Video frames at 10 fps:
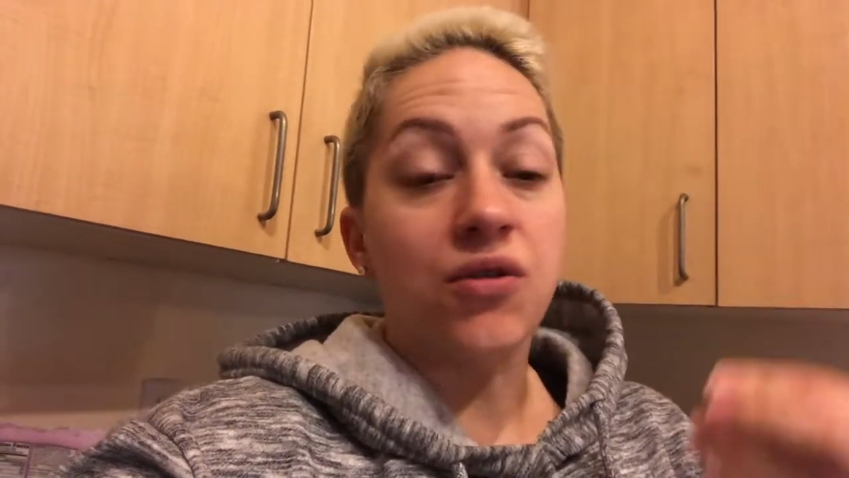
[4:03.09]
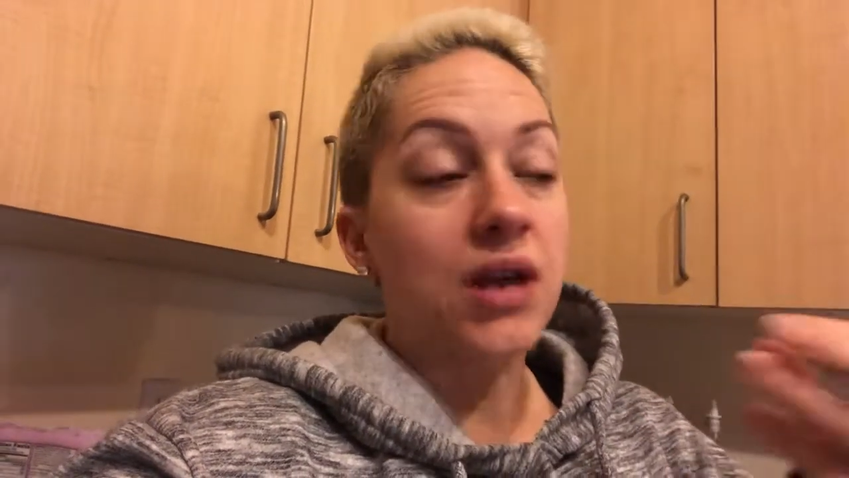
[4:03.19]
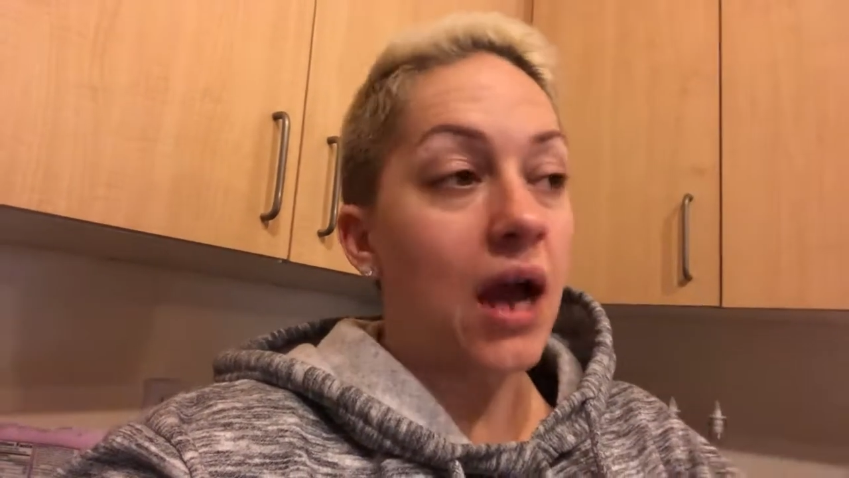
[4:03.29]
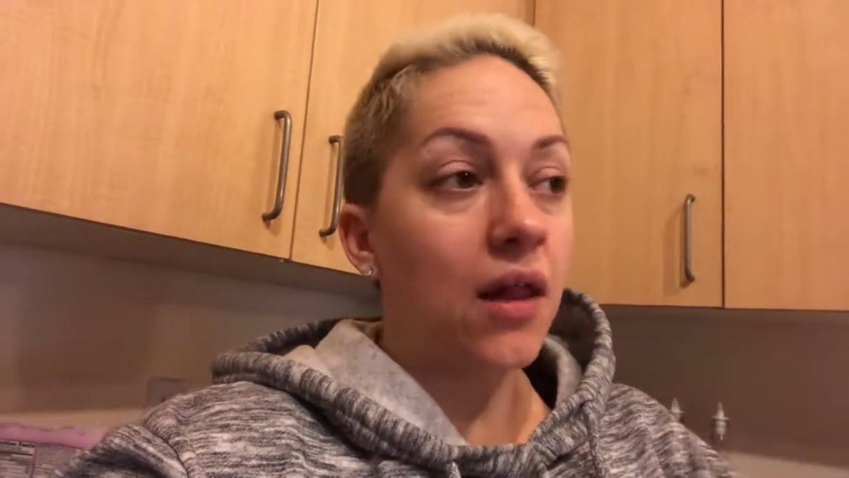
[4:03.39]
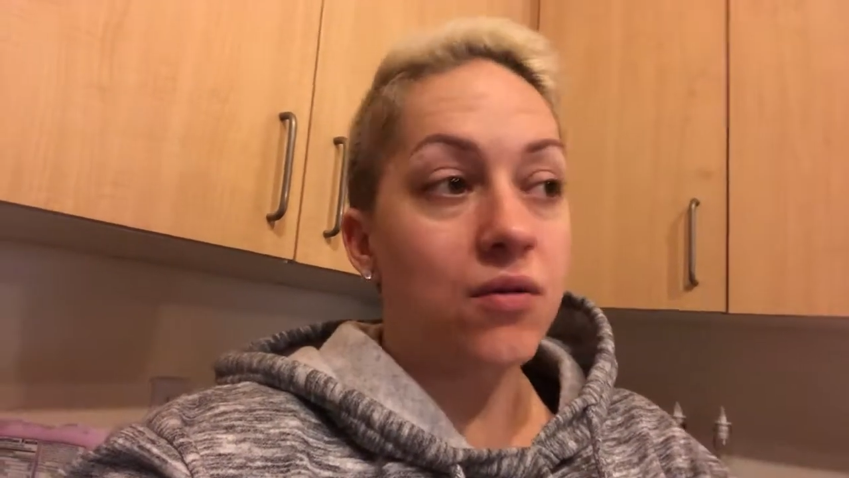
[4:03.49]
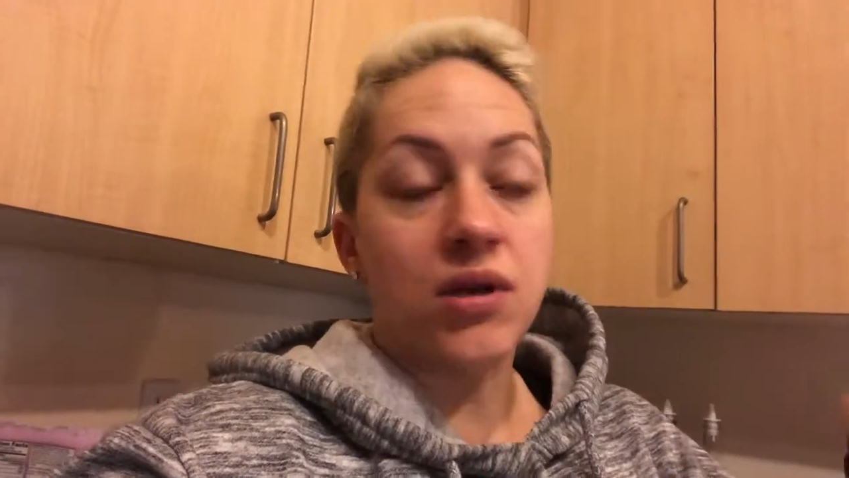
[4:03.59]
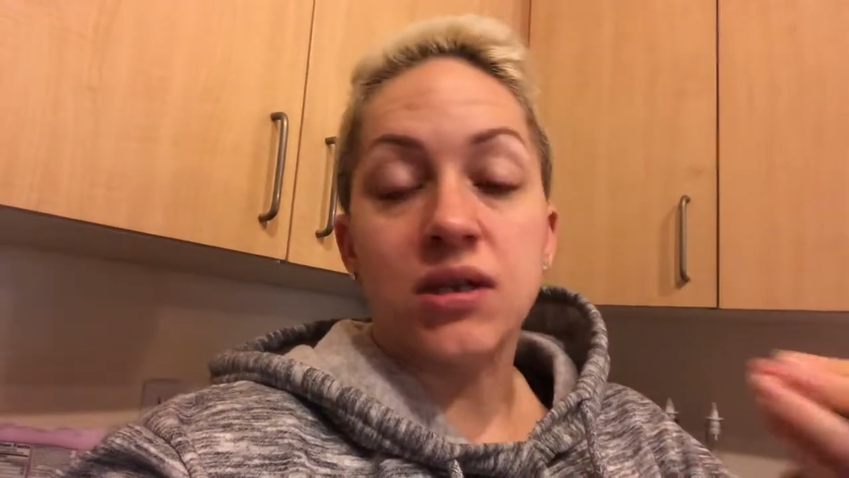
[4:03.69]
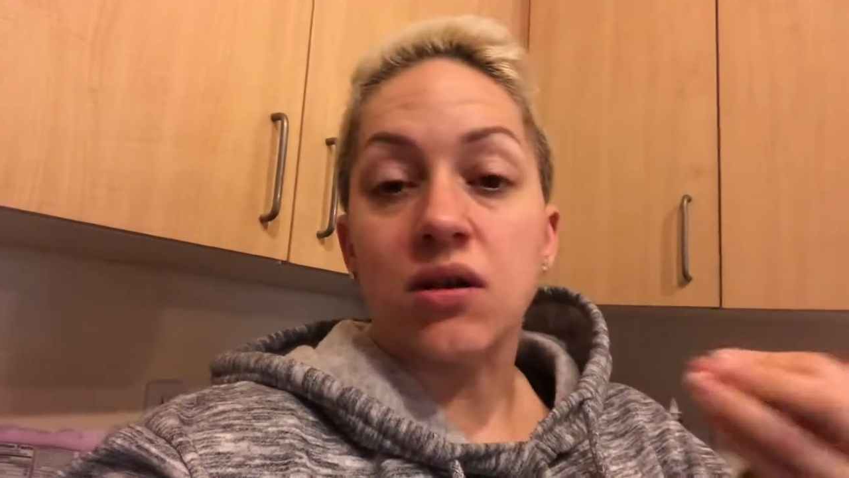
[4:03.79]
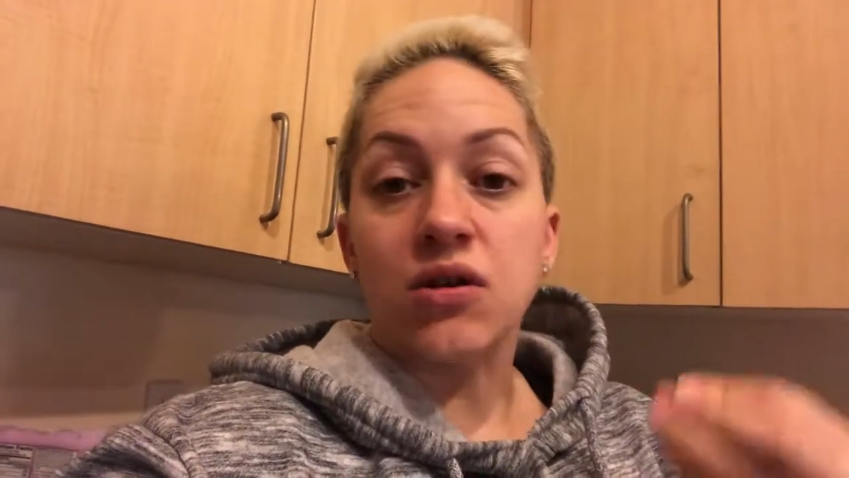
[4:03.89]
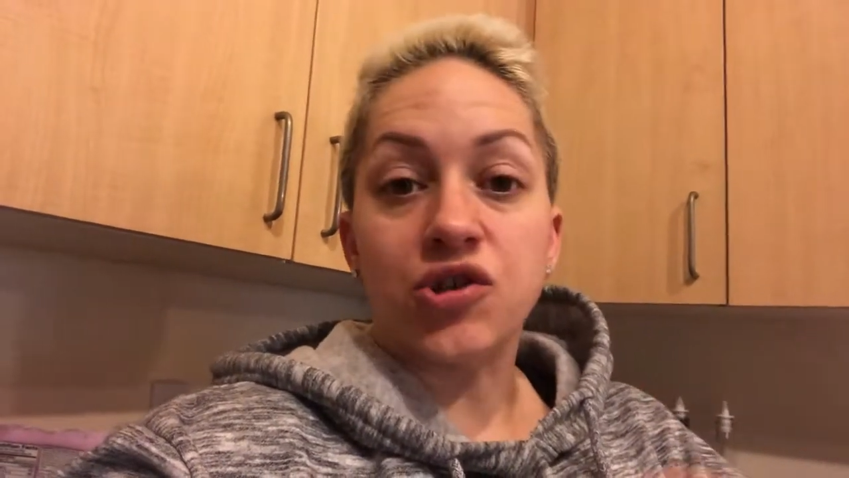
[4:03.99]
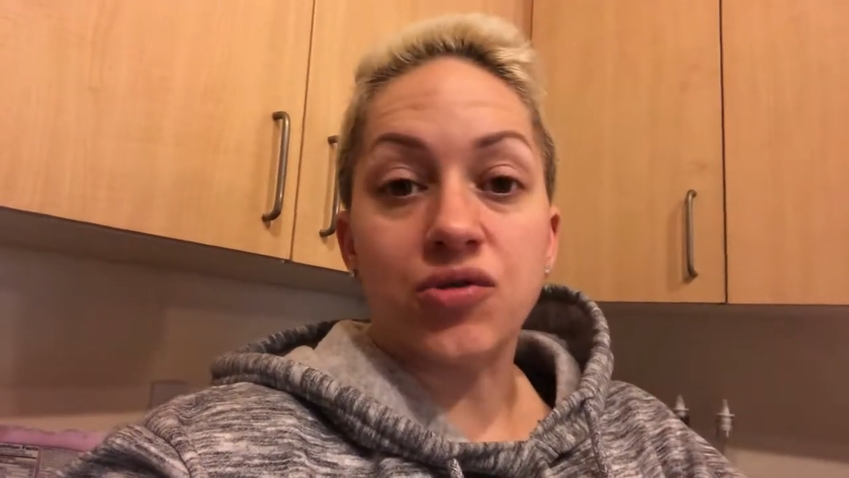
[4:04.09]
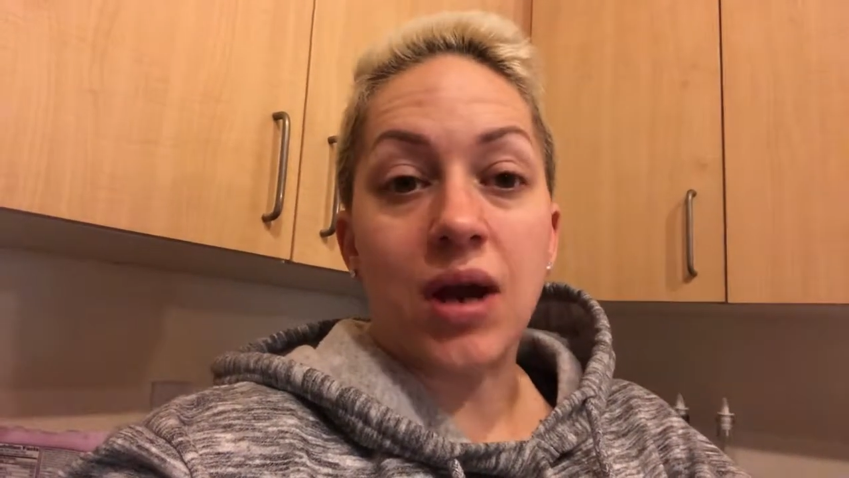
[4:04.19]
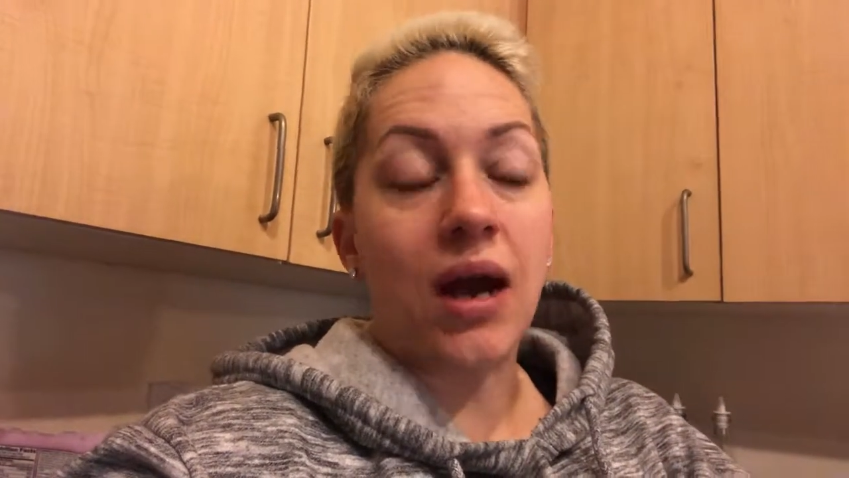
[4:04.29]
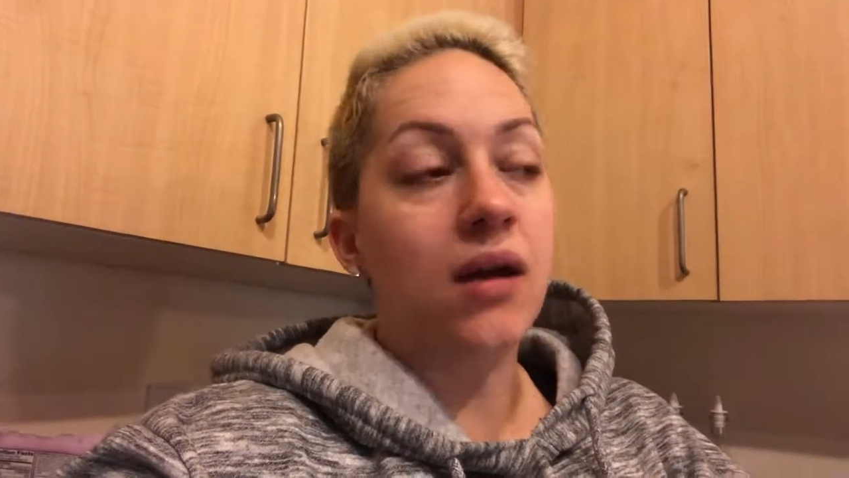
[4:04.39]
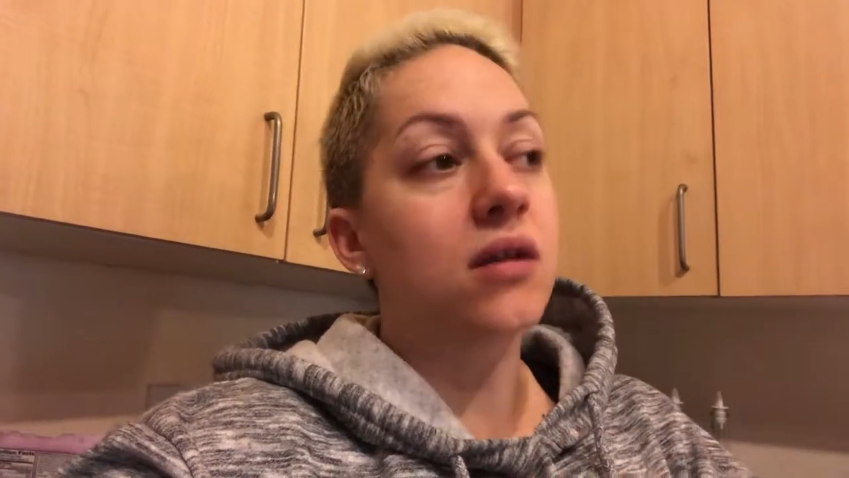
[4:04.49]
your calories on
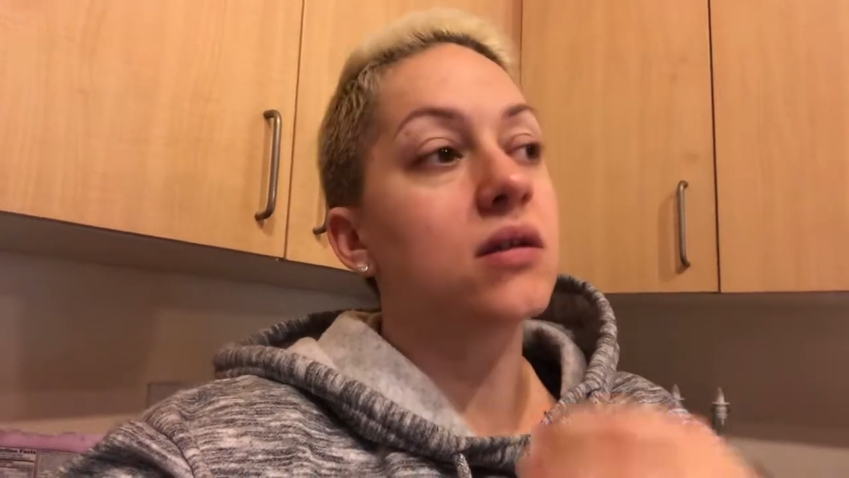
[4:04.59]
track,